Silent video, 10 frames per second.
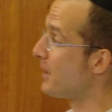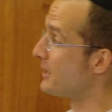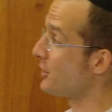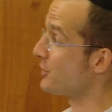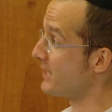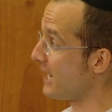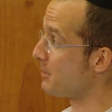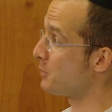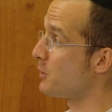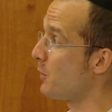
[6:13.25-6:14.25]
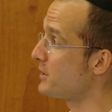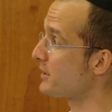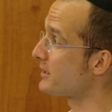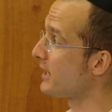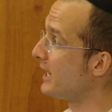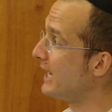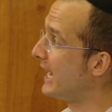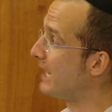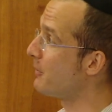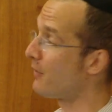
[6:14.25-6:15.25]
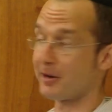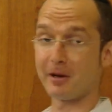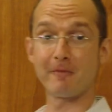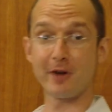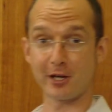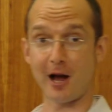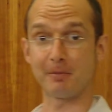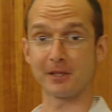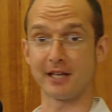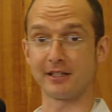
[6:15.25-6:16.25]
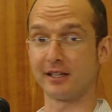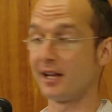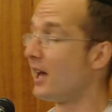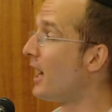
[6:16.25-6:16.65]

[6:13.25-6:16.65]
and share state between your widgets, it can become very complicated.